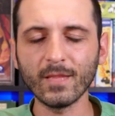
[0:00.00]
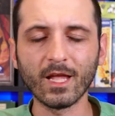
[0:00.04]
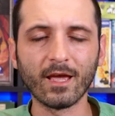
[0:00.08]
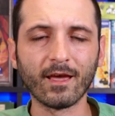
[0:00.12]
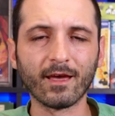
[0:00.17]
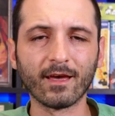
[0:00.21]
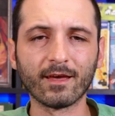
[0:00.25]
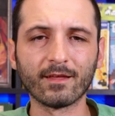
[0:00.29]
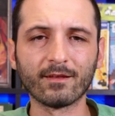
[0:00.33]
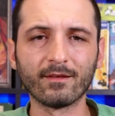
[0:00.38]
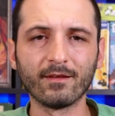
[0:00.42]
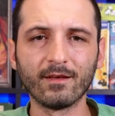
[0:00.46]

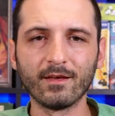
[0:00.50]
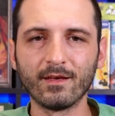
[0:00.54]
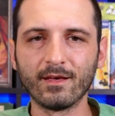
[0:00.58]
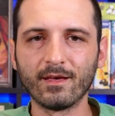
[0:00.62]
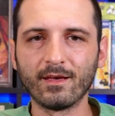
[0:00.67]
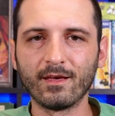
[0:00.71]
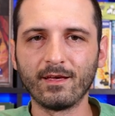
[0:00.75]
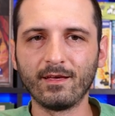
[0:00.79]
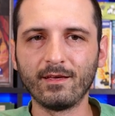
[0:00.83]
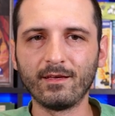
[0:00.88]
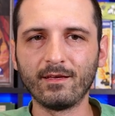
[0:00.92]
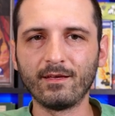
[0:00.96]
And
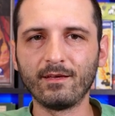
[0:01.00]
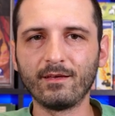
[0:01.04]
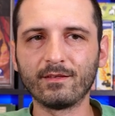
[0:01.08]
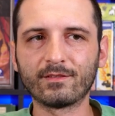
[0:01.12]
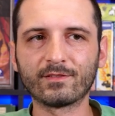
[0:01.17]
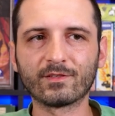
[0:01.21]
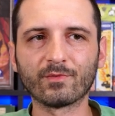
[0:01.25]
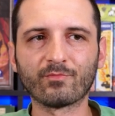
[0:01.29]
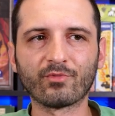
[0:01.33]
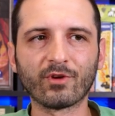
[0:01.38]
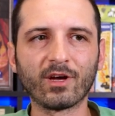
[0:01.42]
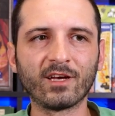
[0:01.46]

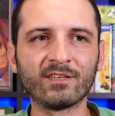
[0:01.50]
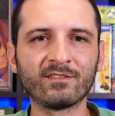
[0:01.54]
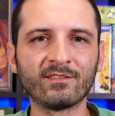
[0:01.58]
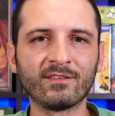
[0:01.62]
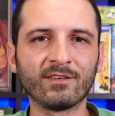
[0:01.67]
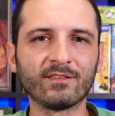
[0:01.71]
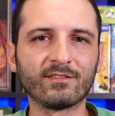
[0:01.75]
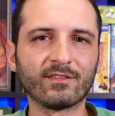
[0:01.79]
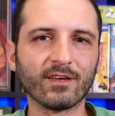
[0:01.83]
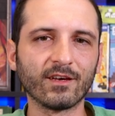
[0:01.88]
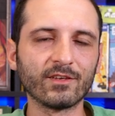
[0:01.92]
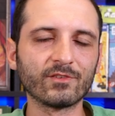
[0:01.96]
it's
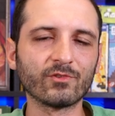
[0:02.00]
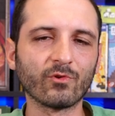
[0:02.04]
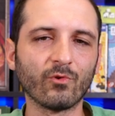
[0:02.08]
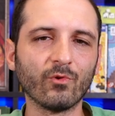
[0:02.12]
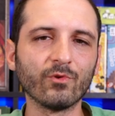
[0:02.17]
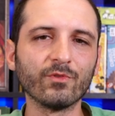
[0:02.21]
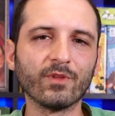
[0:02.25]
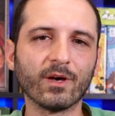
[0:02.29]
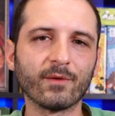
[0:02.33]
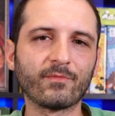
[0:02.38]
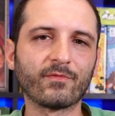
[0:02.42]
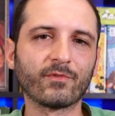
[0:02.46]
surprising it does
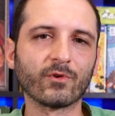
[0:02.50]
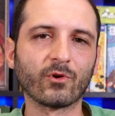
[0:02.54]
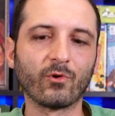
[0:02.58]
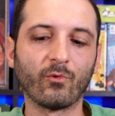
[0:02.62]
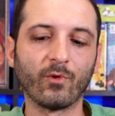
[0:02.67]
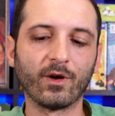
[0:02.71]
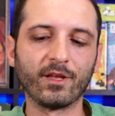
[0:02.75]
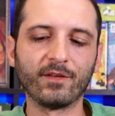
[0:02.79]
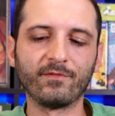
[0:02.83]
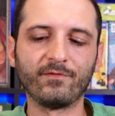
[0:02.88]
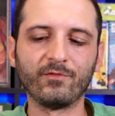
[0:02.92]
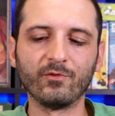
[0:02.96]
hold up for
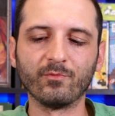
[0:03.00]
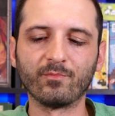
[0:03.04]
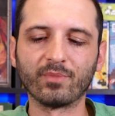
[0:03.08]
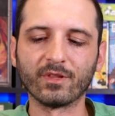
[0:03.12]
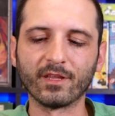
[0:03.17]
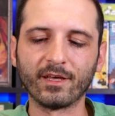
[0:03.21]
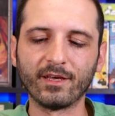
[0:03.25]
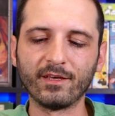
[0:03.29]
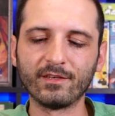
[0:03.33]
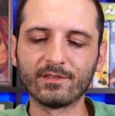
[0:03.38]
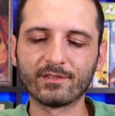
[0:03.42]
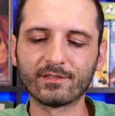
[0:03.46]
quite a few
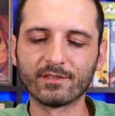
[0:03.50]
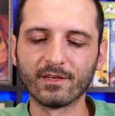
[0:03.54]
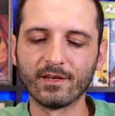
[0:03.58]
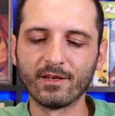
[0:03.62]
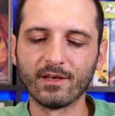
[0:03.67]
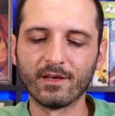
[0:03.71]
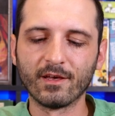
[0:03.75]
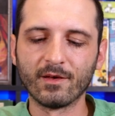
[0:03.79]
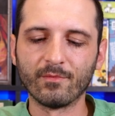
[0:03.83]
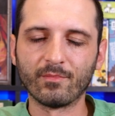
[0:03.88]
plays,